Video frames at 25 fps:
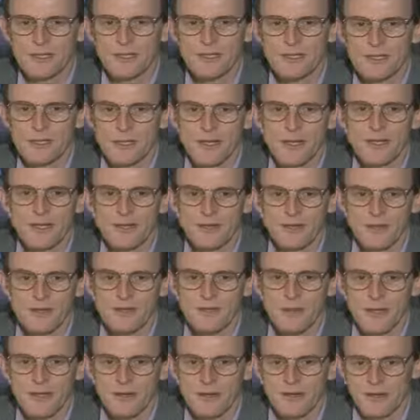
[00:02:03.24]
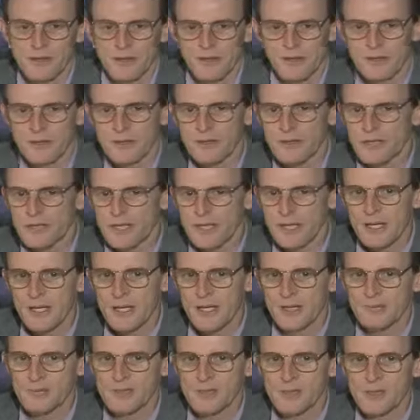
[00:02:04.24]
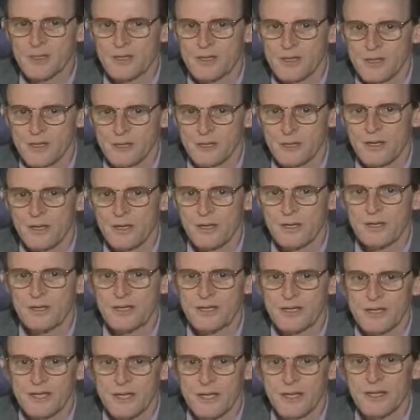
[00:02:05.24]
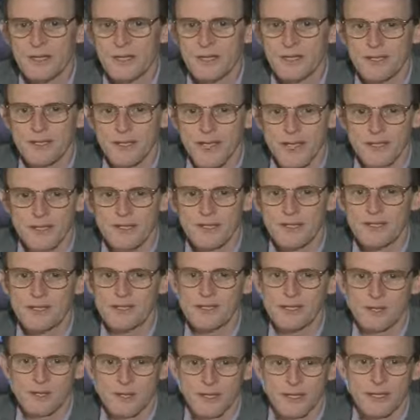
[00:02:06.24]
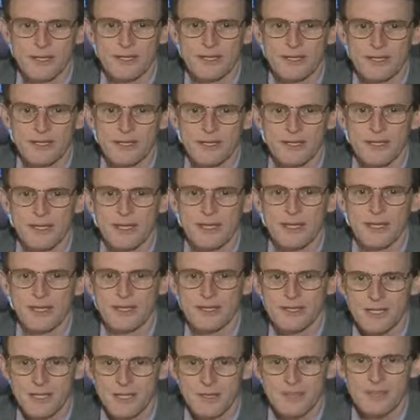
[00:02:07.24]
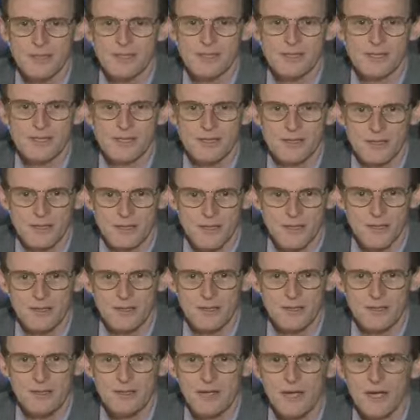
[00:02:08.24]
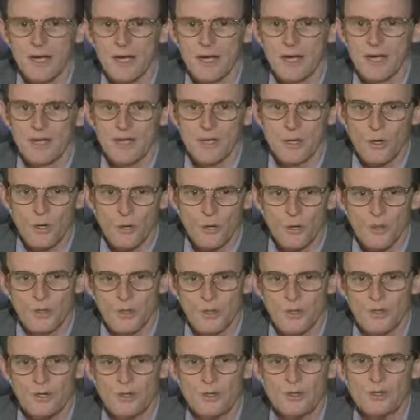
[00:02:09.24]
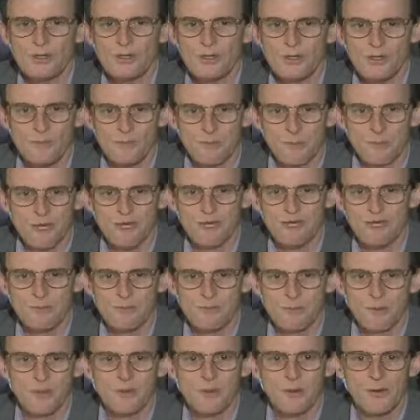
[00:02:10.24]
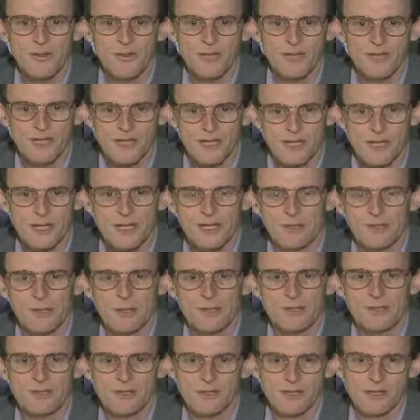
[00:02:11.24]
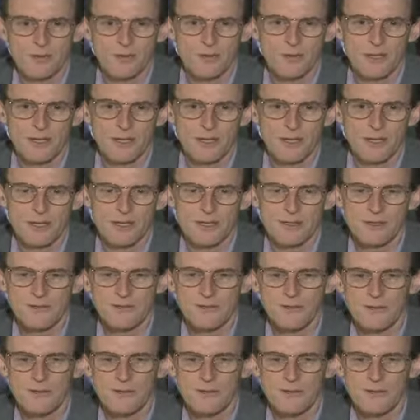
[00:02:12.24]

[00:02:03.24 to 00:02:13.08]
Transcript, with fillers: years later, the New York Times ran a story which said that Nathan's grandson had attempted to secure a court order to suppress a book with this stock market story in it.